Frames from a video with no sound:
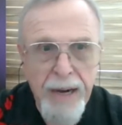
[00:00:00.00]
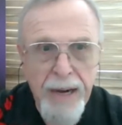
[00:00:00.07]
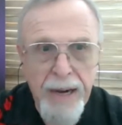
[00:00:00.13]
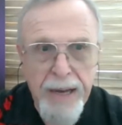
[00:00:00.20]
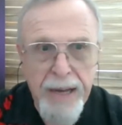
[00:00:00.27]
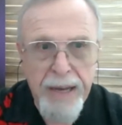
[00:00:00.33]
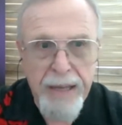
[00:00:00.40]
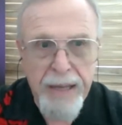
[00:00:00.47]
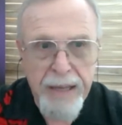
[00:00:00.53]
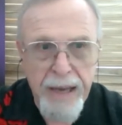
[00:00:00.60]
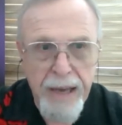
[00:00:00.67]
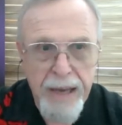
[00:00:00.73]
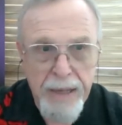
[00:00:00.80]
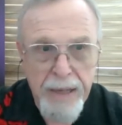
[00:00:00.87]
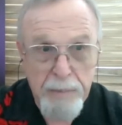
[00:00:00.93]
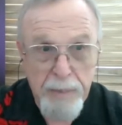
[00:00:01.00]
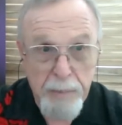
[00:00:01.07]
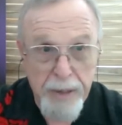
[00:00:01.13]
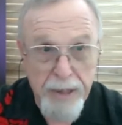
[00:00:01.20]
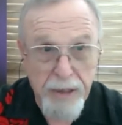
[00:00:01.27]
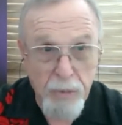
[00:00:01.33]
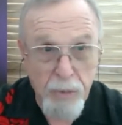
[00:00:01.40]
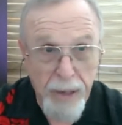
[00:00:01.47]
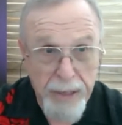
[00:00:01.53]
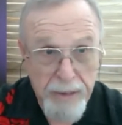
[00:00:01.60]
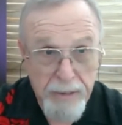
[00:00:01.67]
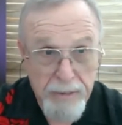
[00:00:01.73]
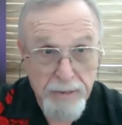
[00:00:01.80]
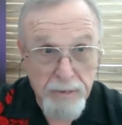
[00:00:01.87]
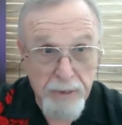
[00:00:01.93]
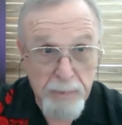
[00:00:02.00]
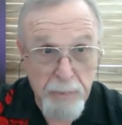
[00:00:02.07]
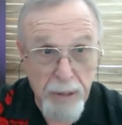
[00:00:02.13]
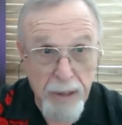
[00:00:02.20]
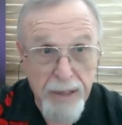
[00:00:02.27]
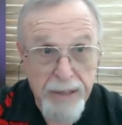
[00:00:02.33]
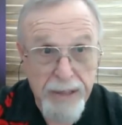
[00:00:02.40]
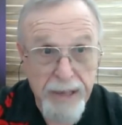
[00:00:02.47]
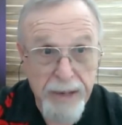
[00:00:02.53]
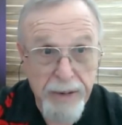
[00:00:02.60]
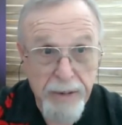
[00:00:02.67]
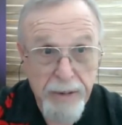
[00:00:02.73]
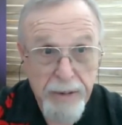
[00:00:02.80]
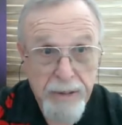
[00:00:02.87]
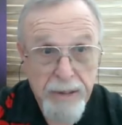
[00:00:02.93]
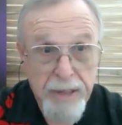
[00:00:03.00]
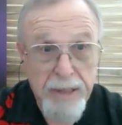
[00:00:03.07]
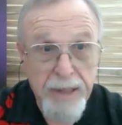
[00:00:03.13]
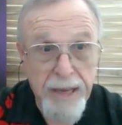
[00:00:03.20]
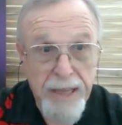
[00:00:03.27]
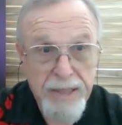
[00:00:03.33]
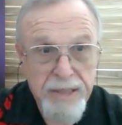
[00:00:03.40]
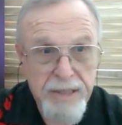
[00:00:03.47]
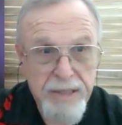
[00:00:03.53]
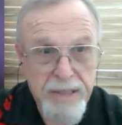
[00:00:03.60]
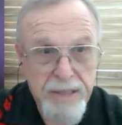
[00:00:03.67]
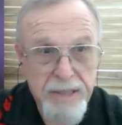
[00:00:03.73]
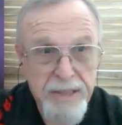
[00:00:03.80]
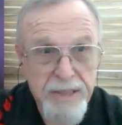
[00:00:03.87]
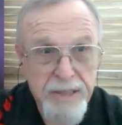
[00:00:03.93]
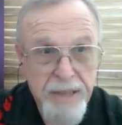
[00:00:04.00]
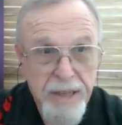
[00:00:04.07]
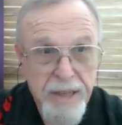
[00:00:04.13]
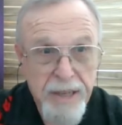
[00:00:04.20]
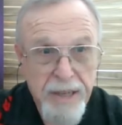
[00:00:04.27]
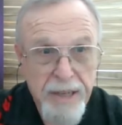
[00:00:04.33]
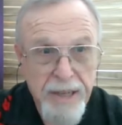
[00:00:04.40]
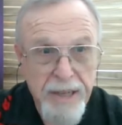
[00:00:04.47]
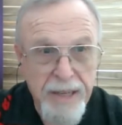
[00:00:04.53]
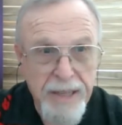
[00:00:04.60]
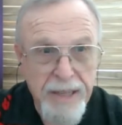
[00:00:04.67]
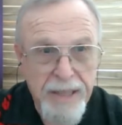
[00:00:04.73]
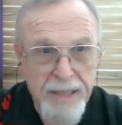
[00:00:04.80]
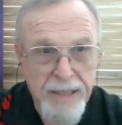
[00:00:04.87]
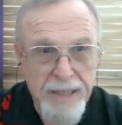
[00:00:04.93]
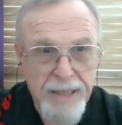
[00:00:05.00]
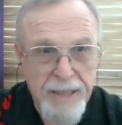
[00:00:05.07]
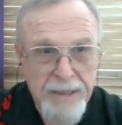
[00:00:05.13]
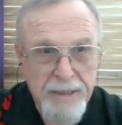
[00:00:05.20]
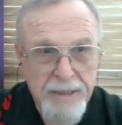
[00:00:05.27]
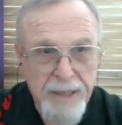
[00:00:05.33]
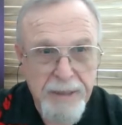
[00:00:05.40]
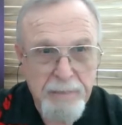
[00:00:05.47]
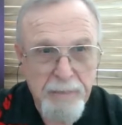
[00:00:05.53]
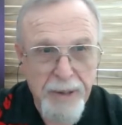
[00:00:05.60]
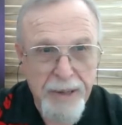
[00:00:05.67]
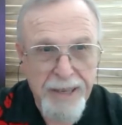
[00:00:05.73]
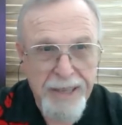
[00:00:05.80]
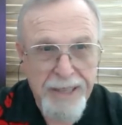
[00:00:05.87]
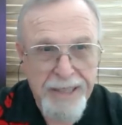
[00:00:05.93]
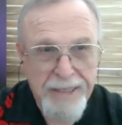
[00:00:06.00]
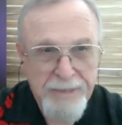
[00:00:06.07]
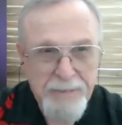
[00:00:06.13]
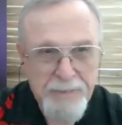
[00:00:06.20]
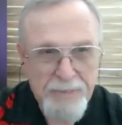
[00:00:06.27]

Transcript: I am a male white with blonde hair, glasses, uh, in my